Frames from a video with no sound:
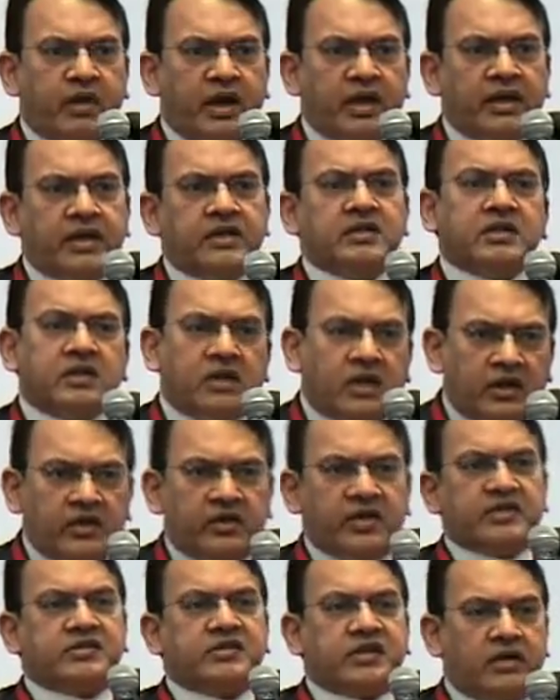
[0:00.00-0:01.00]
pilots,
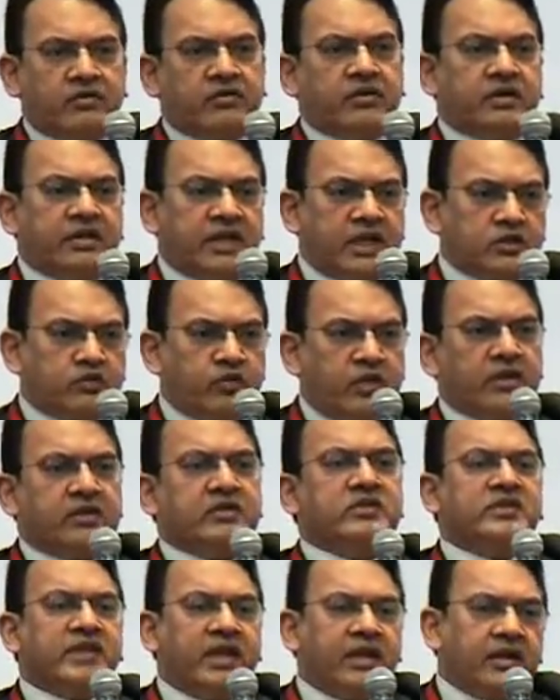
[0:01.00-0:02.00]
India is covered. That's
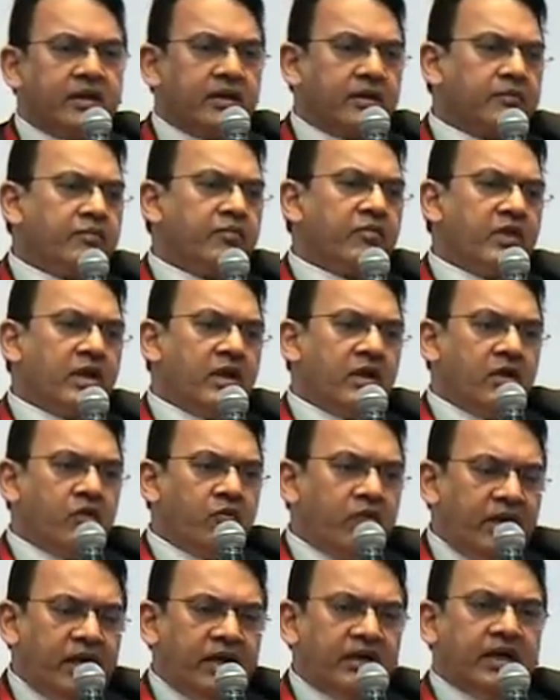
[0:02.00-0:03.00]
one. Second,
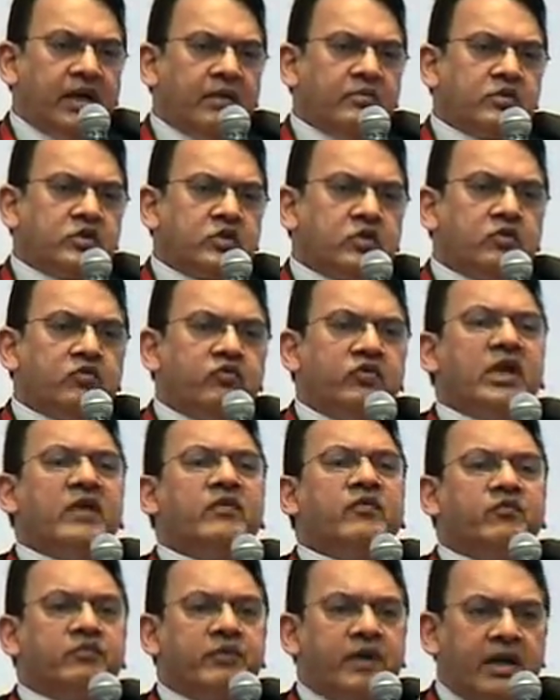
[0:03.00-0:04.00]
when it comes to, we
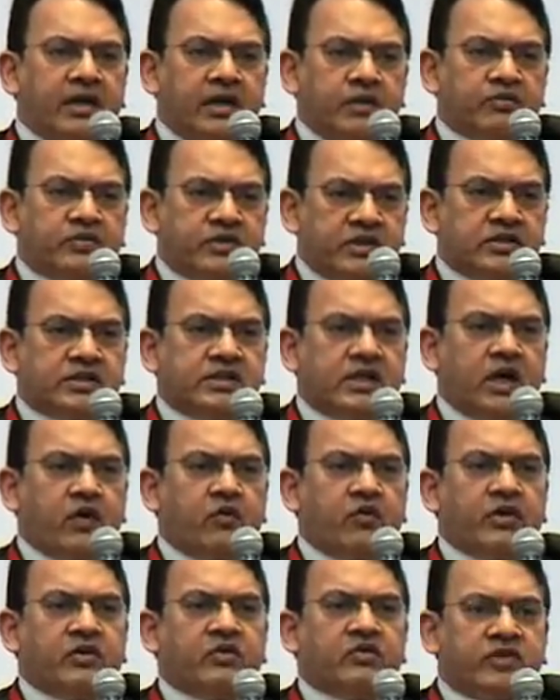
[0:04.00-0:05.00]
have tied up just
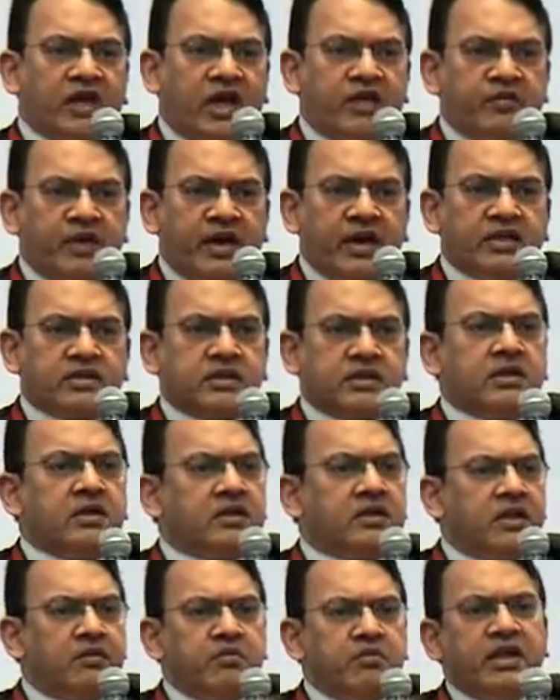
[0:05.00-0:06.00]
now with
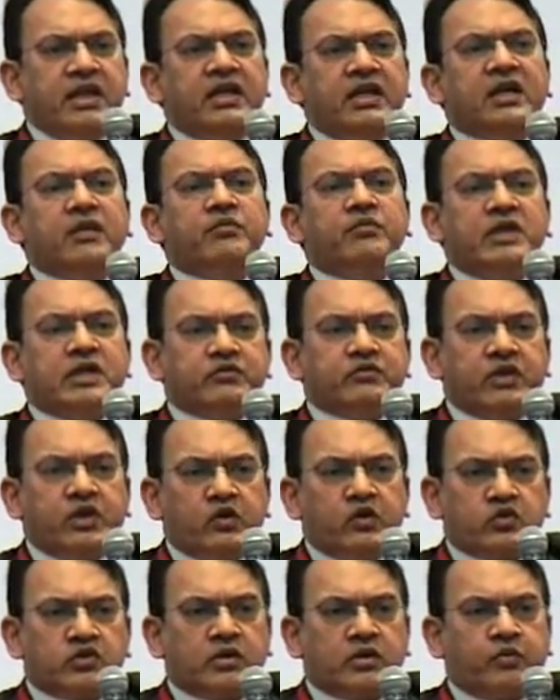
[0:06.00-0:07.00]
Trimax, there are many companies
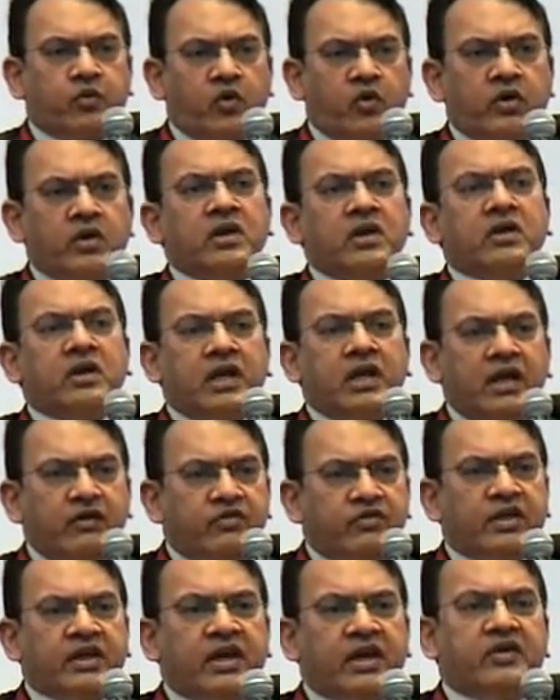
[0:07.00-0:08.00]
willing to support.
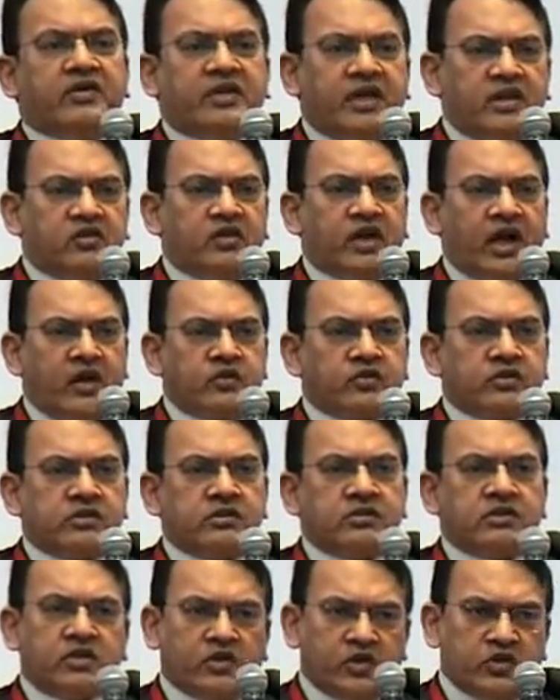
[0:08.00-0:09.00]
If there are
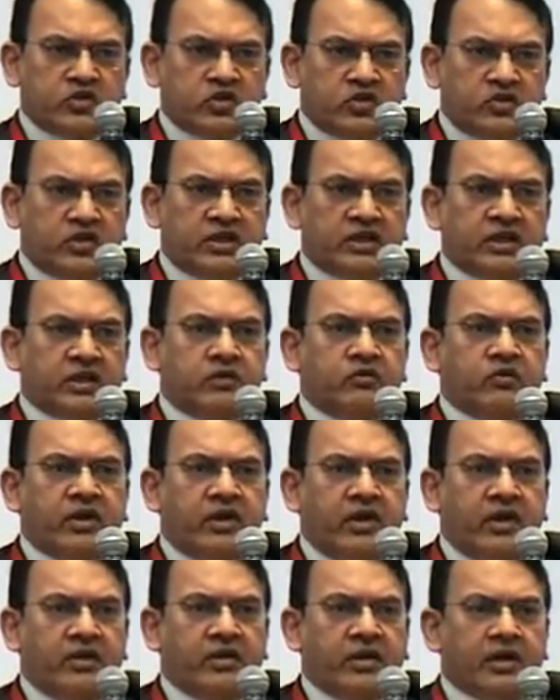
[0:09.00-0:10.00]
10,000 concentrated in
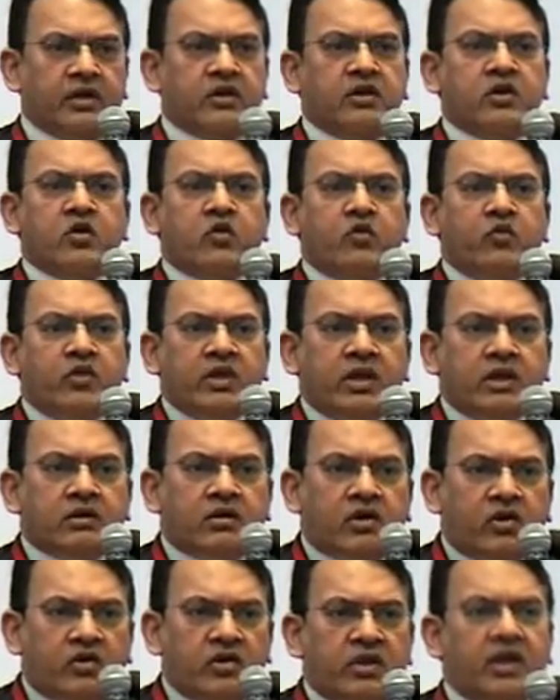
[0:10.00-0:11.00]
one area,
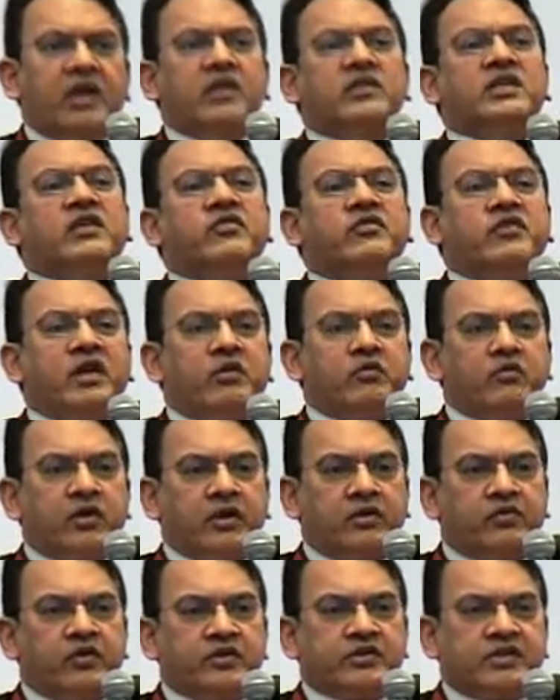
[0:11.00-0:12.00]
we create that
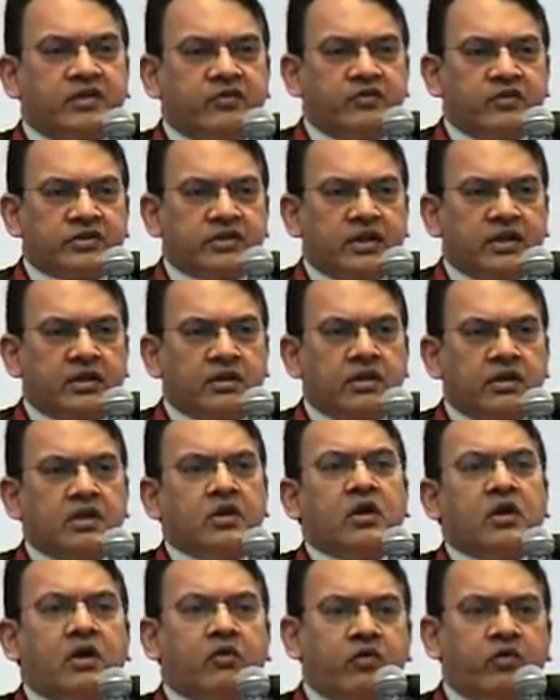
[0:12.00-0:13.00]
framework for servicing.
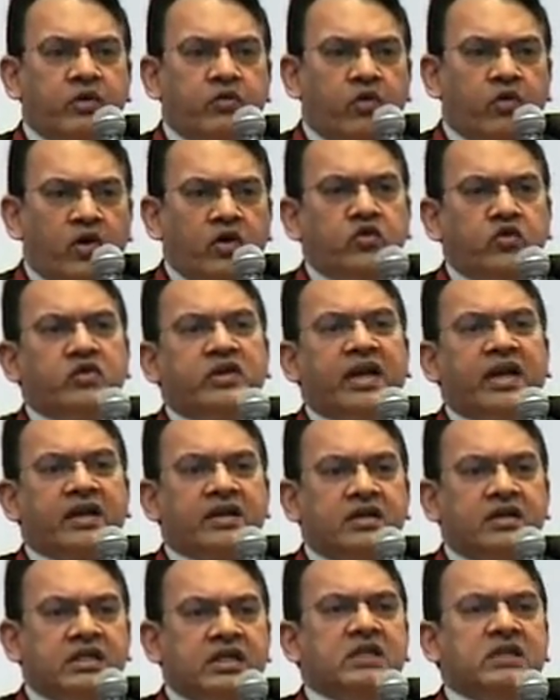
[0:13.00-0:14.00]
We want to
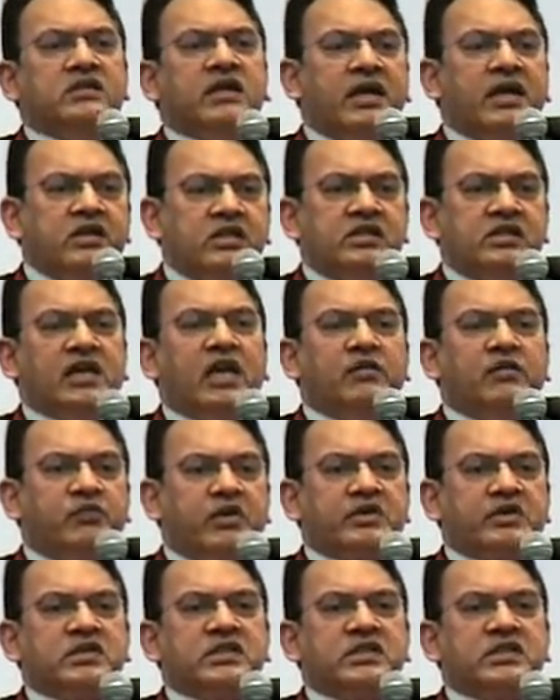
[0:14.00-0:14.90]
guarantee 99%